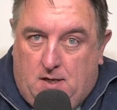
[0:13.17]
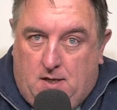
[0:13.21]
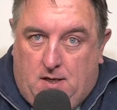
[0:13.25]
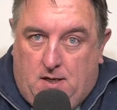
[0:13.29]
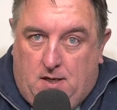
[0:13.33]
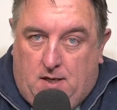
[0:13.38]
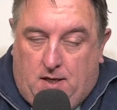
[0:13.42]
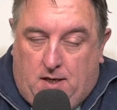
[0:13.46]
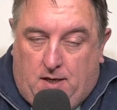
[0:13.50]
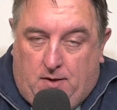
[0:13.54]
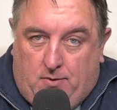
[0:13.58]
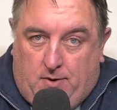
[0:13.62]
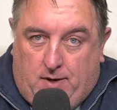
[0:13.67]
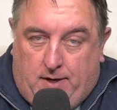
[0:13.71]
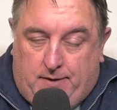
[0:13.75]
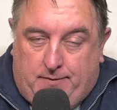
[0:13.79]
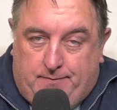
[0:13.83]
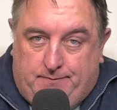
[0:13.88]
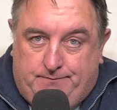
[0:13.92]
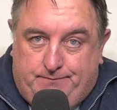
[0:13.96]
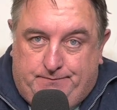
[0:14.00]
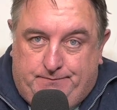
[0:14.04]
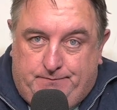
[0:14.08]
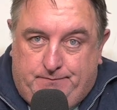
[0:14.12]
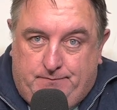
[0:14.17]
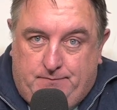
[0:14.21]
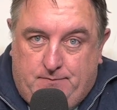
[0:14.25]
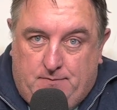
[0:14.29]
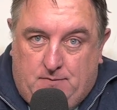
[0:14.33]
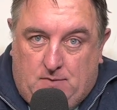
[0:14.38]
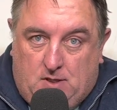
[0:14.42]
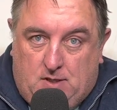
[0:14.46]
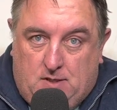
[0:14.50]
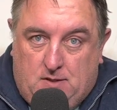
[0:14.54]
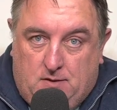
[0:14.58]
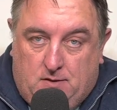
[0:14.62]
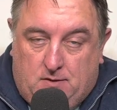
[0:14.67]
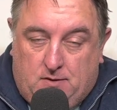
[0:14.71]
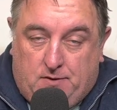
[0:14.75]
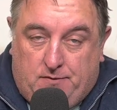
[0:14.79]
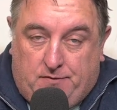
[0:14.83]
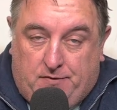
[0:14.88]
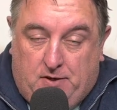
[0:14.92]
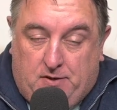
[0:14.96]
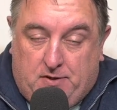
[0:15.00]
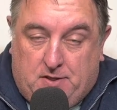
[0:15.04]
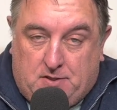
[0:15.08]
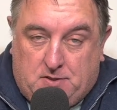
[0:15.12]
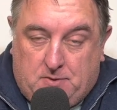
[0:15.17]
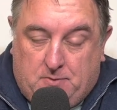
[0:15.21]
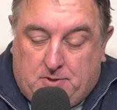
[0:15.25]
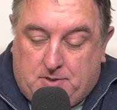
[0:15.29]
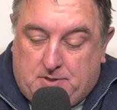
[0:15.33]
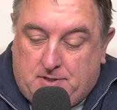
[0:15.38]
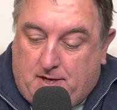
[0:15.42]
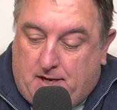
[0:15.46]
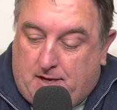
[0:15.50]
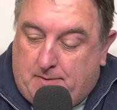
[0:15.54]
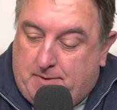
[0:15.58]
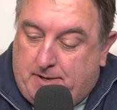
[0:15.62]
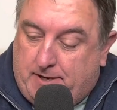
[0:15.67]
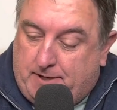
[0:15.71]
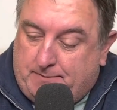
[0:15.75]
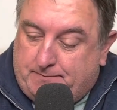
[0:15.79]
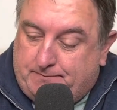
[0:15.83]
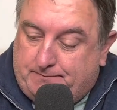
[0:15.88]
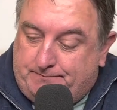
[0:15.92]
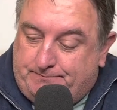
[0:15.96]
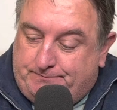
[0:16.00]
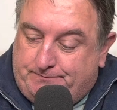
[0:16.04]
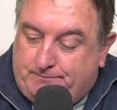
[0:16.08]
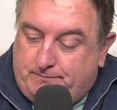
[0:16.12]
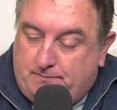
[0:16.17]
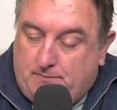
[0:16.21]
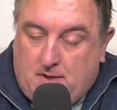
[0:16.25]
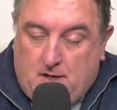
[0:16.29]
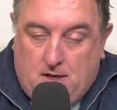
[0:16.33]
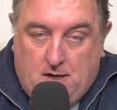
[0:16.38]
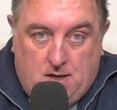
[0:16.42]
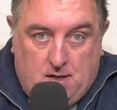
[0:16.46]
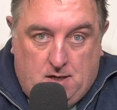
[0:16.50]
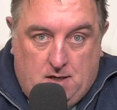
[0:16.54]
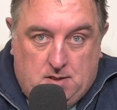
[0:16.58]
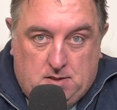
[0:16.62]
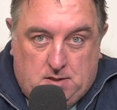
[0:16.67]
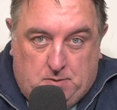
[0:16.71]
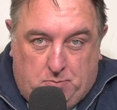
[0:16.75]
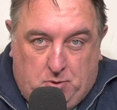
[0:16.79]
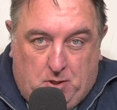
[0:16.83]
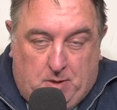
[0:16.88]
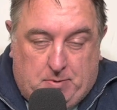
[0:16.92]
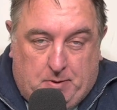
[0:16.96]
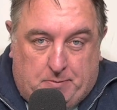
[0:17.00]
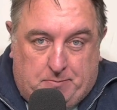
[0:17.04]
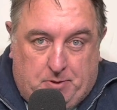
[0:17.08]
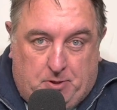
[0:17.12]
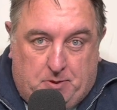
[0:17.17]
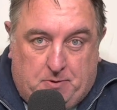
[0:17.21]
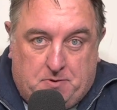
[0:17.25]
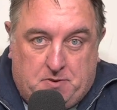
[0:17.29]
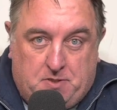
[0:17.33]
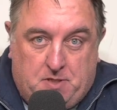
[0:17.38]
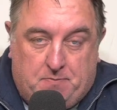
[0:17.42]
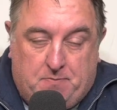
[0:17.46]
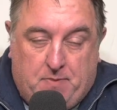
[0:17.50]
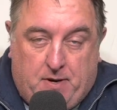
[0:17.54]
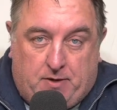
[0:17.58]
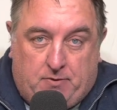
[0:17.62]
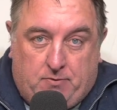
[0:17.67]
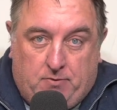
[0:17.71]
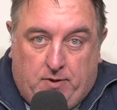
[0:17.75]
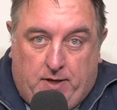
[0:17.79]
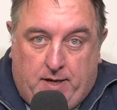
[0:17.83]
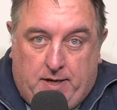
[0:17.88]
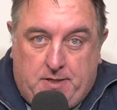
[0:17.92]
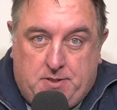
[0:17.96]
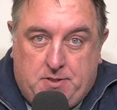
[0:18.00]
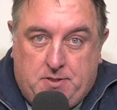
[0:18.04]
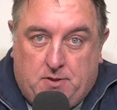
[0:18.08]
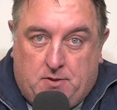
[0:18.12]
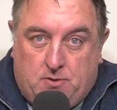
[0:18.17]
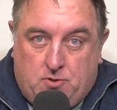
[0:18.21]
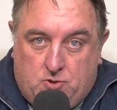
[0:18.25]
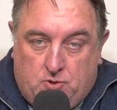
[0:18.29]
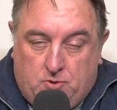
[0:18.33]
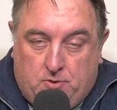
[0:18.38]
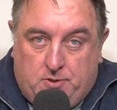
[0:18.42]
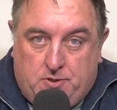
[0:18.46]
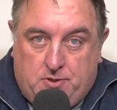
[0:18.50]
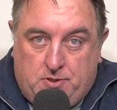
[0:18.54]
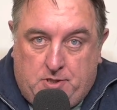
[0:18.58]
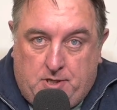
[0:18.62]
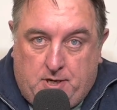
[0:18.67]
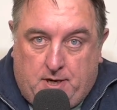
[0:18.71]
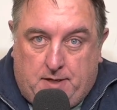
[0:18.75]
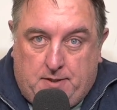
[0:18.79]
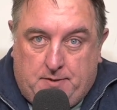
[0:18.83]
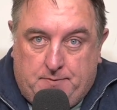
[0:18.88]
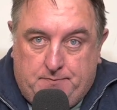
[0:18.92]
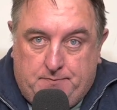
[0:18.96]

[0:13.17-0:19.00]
Anyway, I've got a few things I want to say about it. So pull up a pew, sit back, relax and enjoy the show.